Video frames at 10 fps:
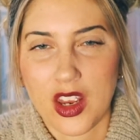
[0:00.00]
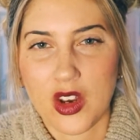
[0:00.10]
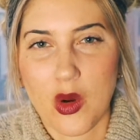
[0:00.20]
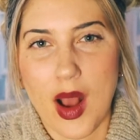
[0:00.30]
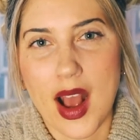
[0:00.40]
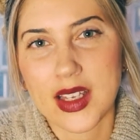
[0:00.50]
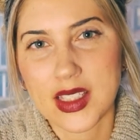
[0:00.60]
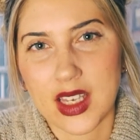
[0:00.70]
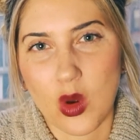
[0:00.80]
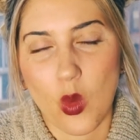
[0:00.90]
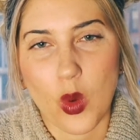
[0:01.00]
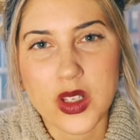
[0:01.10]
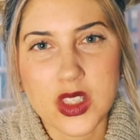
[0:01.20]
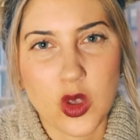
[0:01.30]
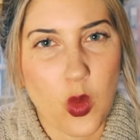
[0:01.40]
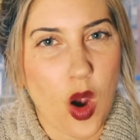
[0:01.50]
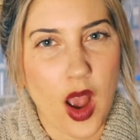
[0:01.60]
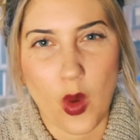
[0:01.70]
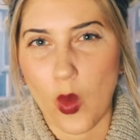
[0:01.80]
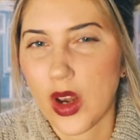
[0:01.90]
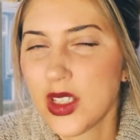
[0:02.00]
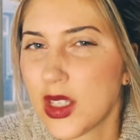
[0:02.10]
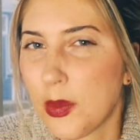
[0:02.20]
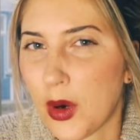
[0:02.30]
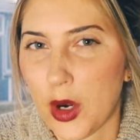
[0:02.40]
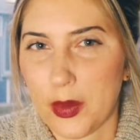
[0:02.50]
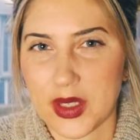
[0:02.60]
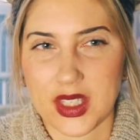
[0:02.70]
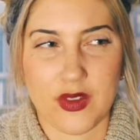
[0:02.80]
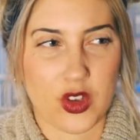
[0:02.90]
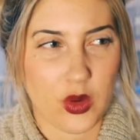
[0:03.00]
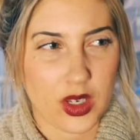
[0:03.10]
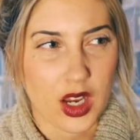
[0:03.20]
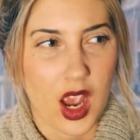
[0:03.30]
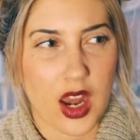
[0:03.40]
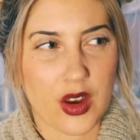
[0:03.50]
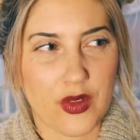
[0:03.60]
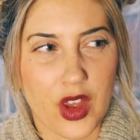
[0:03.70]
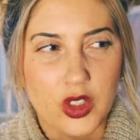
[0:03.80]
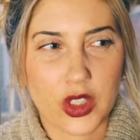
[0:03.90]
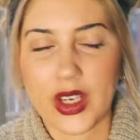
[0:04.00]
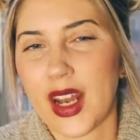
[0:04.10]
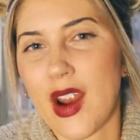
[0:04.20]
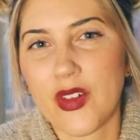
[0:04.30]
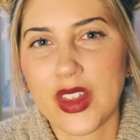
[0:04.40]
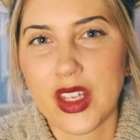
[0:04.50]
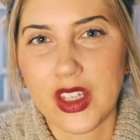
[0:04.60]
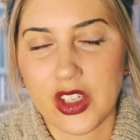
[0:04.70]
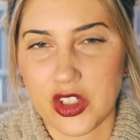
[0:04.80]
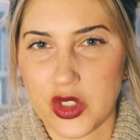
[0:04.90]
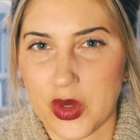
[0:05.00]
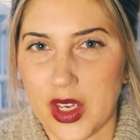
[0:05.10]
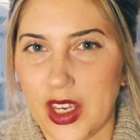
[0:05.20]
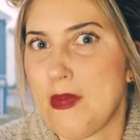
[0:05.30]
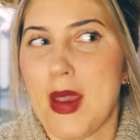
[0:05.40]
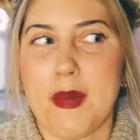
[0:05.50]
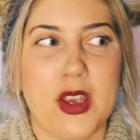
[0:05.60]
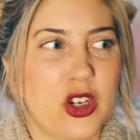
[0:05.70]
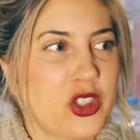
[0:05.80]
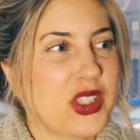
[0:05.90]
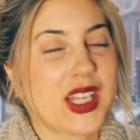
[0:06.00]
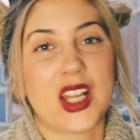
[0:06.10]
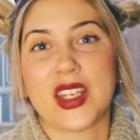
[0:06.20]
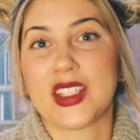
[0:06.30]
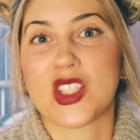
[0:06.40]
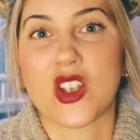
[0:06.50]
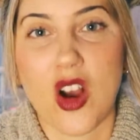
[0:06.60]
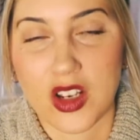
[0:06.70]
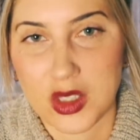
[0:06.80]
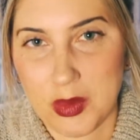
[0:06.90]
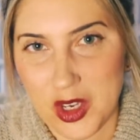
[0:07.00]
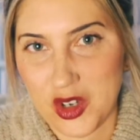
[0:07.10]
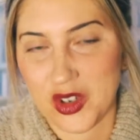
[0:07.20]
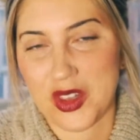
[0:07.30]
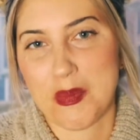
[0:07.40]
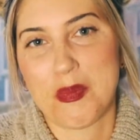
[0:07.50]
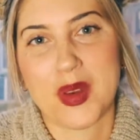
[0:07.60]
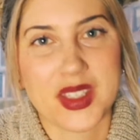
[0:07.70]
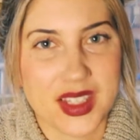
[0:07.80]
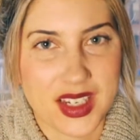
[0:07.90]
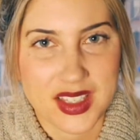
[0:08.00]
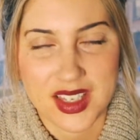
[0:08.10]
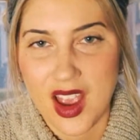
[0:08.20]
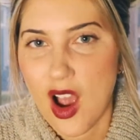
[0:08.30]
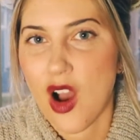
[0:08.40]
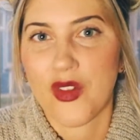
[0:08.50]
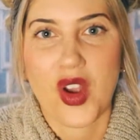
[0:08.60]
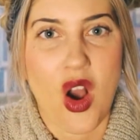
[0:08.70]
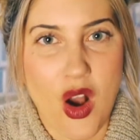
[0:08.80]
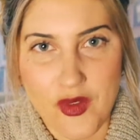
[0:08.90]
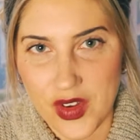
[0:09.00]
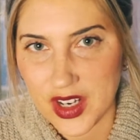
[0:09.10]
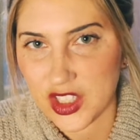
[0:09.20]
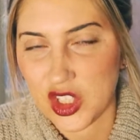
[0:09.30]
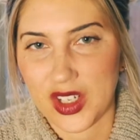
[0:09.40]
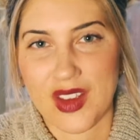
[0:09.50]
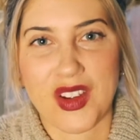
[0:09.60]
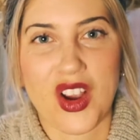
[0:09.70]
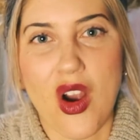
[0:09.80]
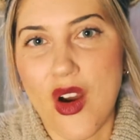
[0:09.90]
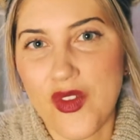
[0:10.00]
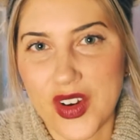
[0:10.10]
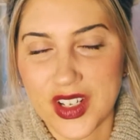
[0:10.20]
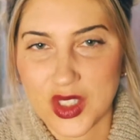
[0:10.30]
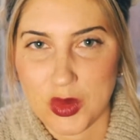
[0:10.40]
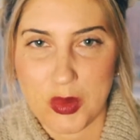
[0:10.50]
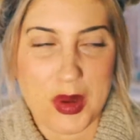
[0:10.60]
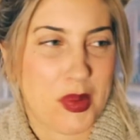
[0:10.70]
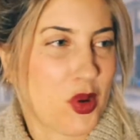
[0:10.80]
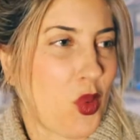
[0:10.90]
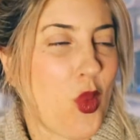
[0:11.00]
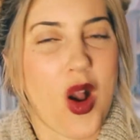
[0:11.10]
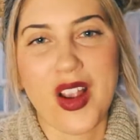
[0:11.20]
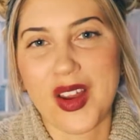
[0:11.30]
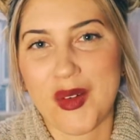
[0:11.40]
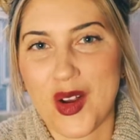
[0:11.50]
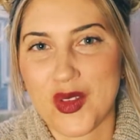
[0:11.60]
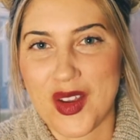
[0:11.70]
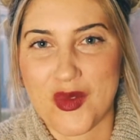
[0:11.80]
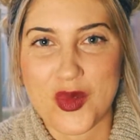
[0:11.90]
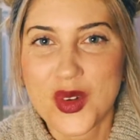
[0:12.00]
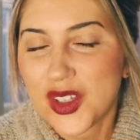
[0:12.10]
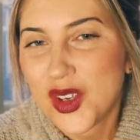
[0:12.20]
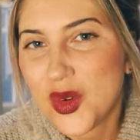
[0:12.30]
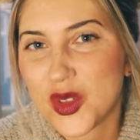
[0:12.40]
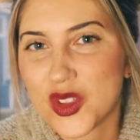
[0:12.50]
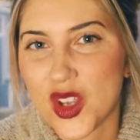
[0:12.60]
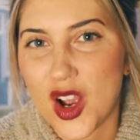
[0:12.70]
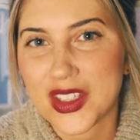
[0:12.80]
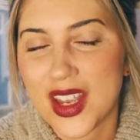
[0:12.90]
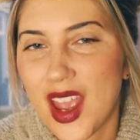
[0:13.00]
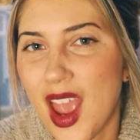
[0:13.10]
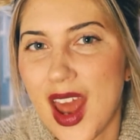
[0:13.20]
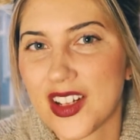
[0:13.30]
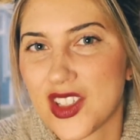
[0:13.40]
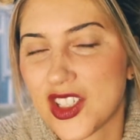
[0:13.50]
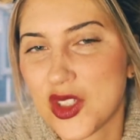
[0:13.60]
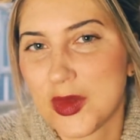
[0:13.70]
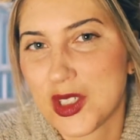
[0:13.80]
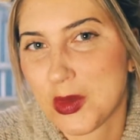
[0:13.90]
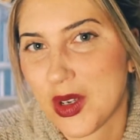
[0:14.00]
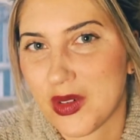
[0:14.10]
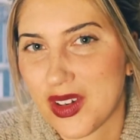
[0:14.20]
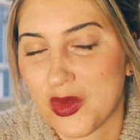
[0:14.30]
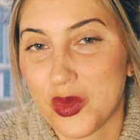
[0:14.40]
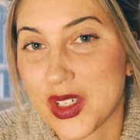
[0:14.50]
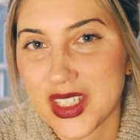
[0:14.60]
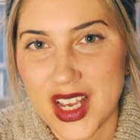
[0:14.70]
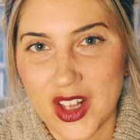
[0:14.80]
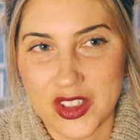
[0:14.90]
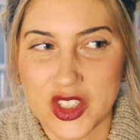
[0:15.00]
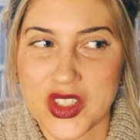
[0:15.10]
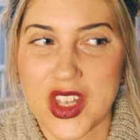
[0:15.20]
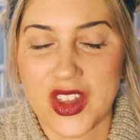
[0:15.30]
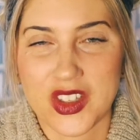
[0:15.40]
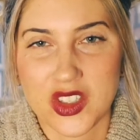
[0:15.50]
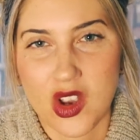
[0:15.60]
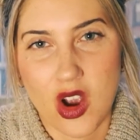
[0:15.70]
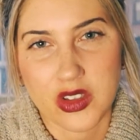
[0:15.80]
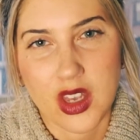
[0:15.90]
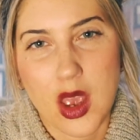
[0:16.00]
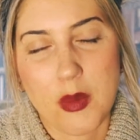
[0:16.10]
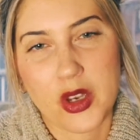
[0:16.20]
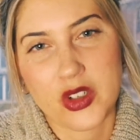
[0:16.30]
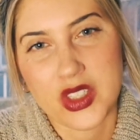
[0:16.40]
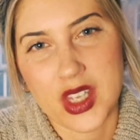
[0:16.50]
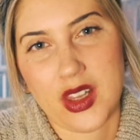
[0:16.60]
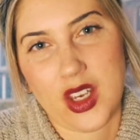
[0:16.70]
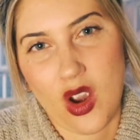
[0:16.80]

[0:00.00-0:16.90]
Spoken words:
asking what's the why? What is the purpose? If you can kind of look at everything that you're doing, maybe you're selling socks, but you're in the business of confidence. You're giving confidence when people are walking around, they have really cool socks. And it's not so much about retail and just selling the socks, but you're selling